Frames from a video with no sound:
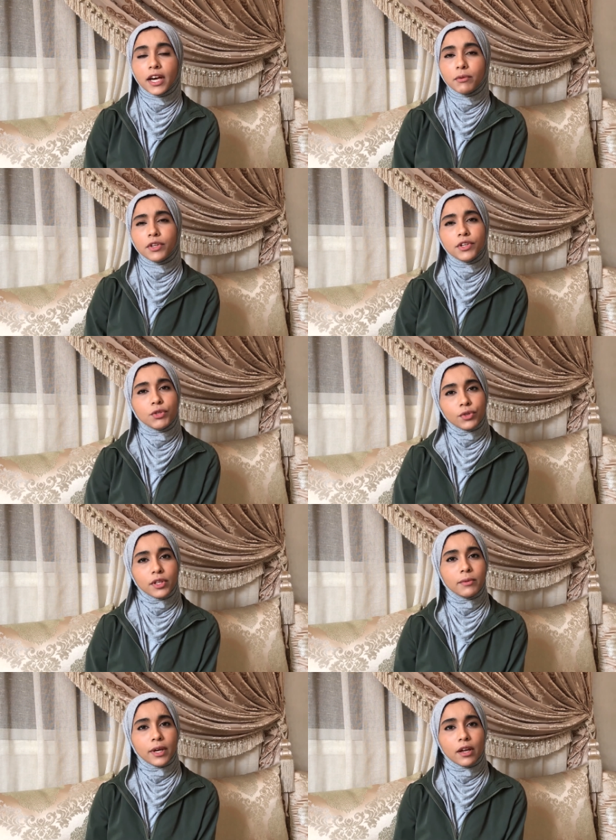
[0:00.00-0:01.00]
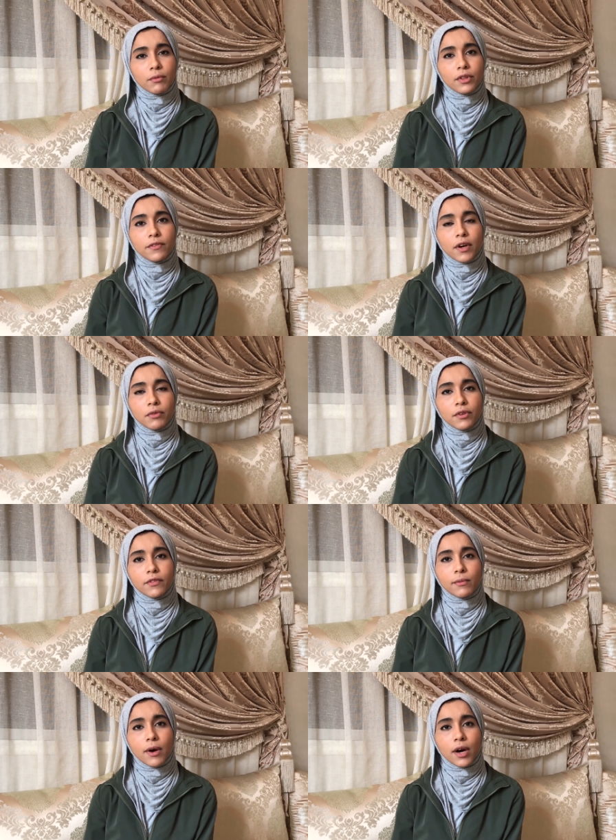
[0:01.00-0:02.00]
and whether it truly began with the founding of
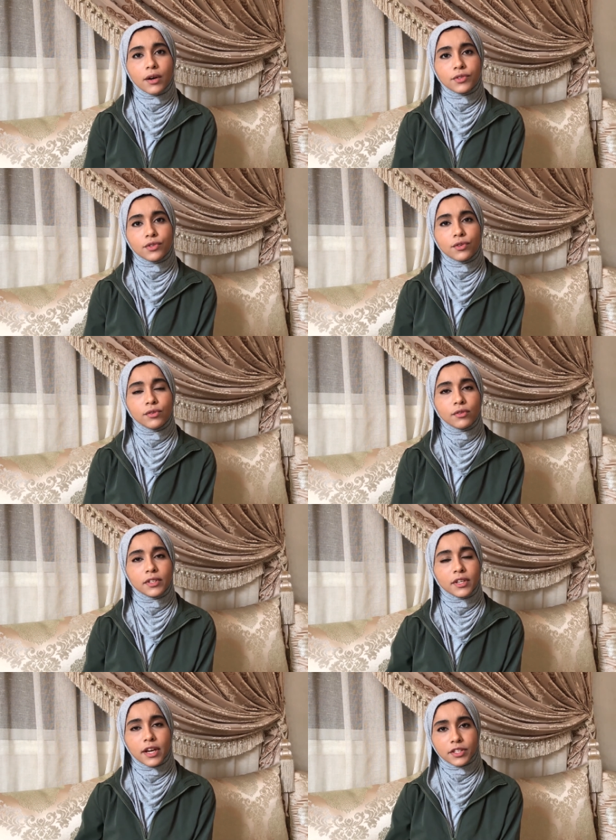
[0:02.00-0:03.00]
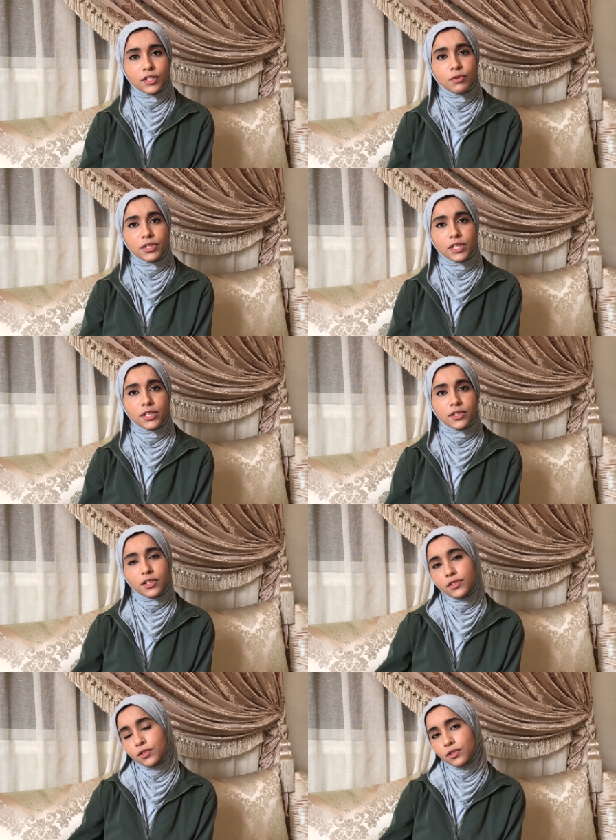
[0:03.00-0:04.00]
the Bauhaus school in the 1920s
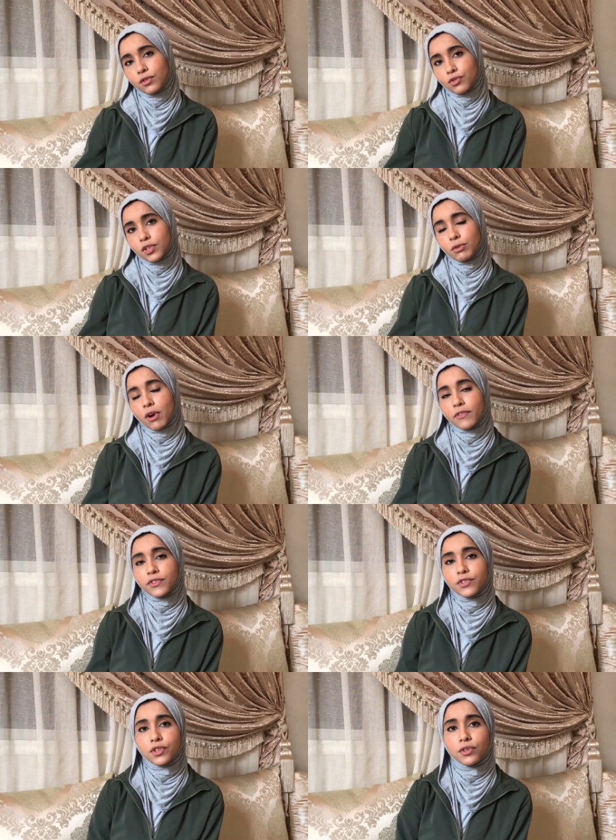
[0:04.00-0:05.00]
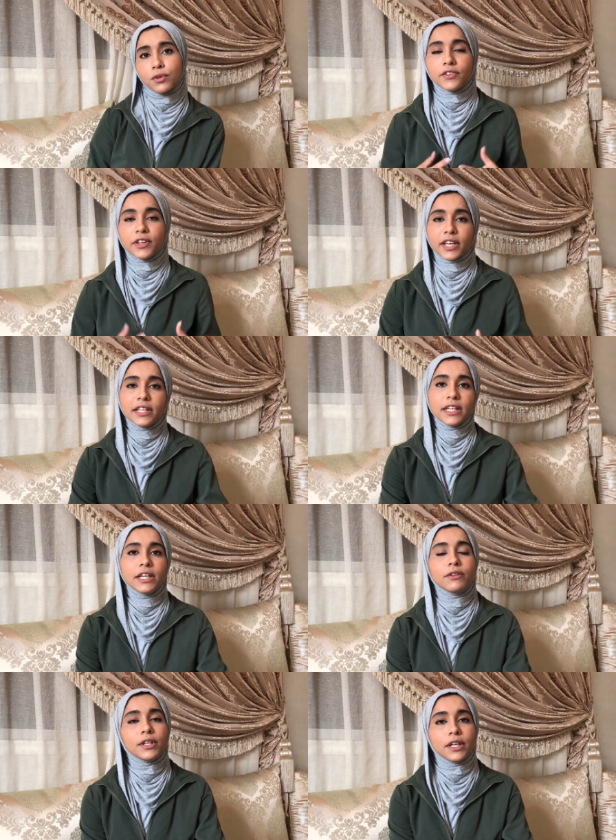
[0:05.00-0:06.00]
that is usually referenced to.
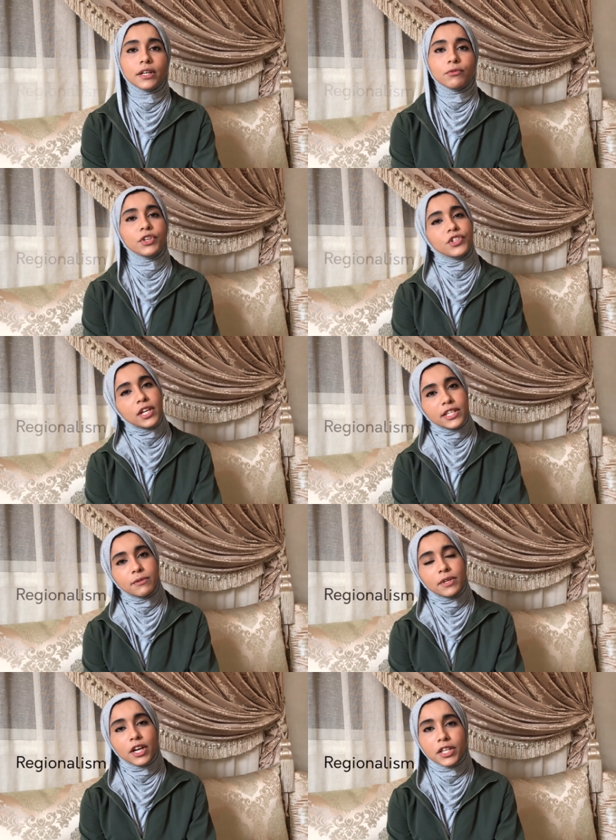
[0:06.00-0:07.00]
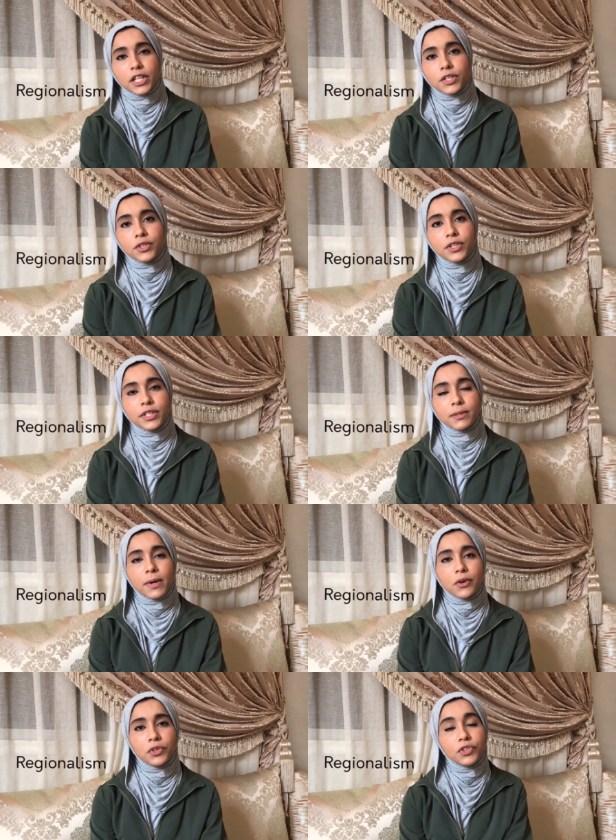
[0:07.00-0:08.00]
Secondly, regionalism in architecture is
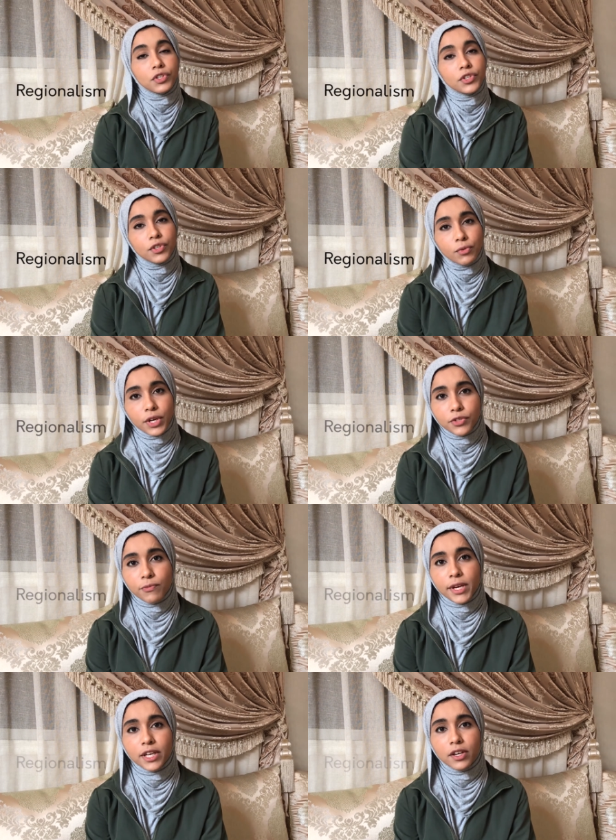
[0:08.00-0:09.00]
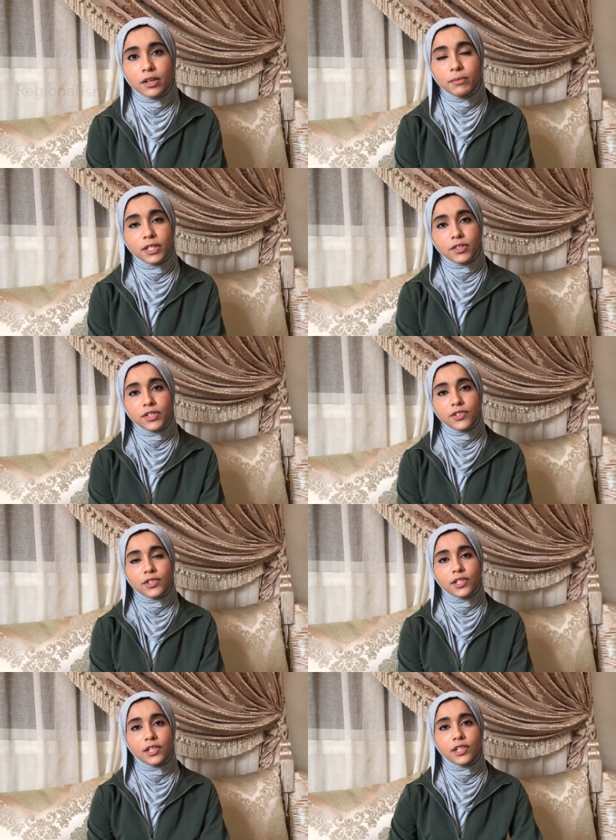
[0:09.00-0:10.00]
about the traditional ways of making
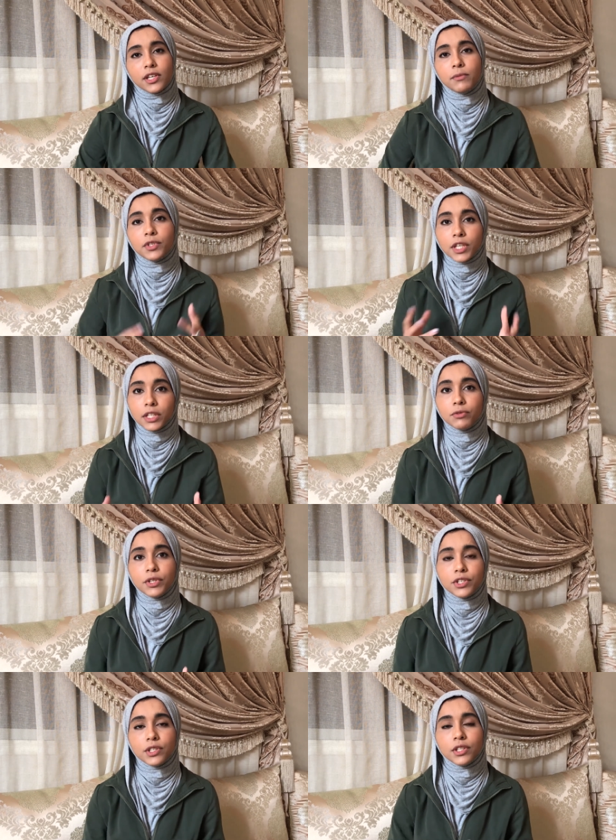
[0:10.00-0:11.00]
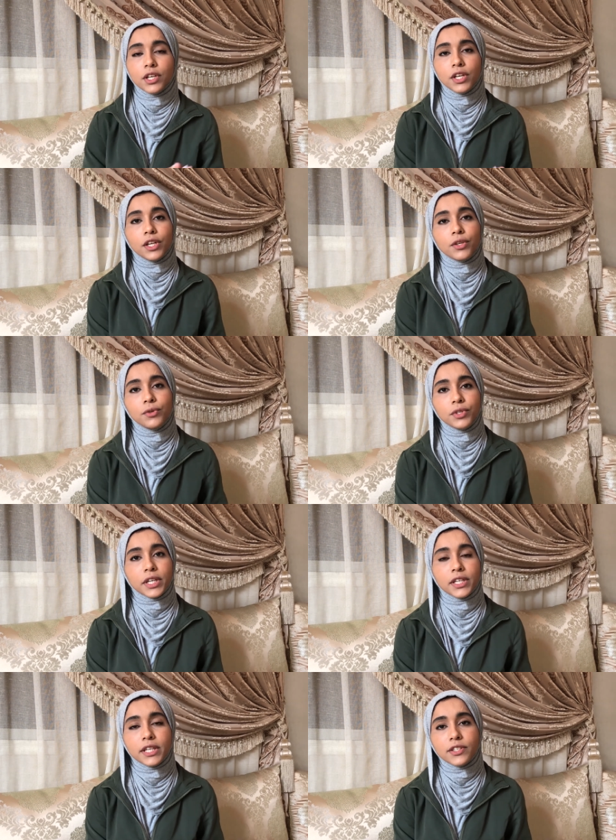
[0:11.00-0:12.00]
buildings in a particular region through
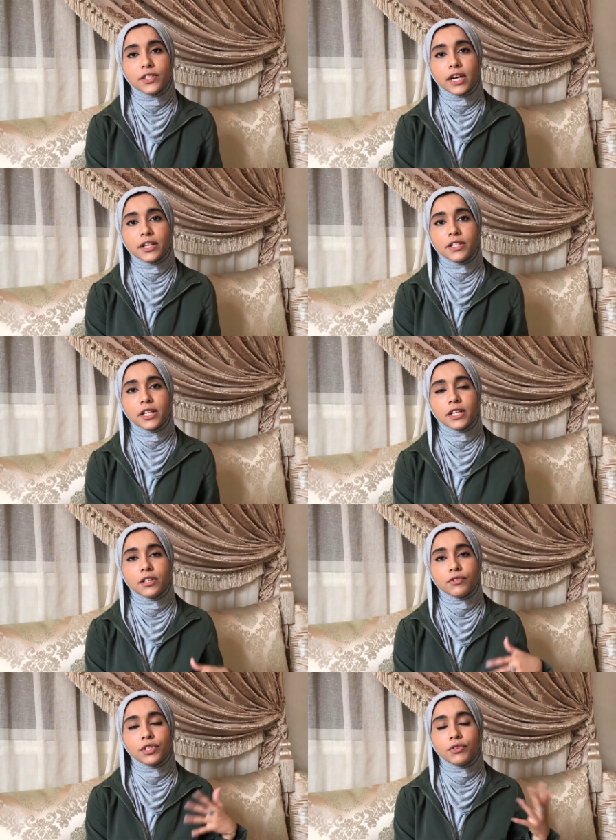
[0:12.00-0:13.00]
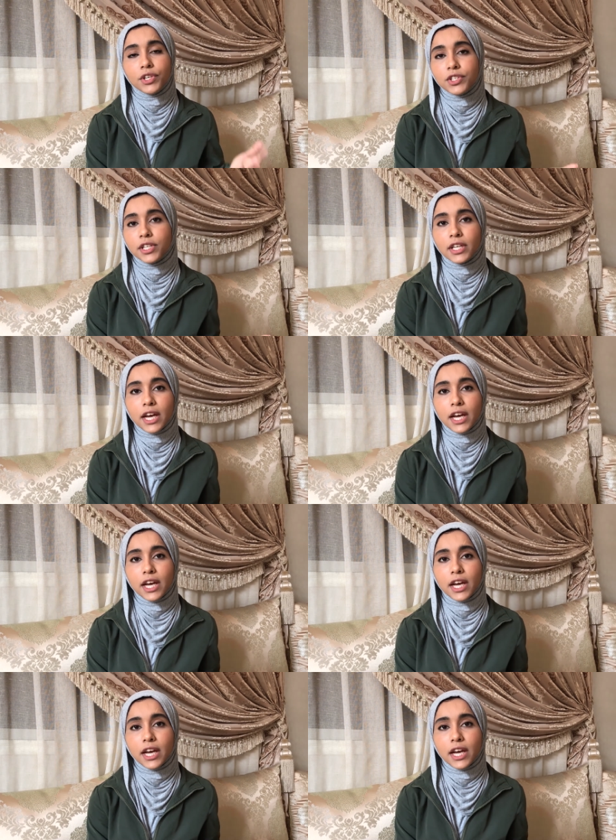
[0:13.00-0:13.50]
techniques that take into consideration the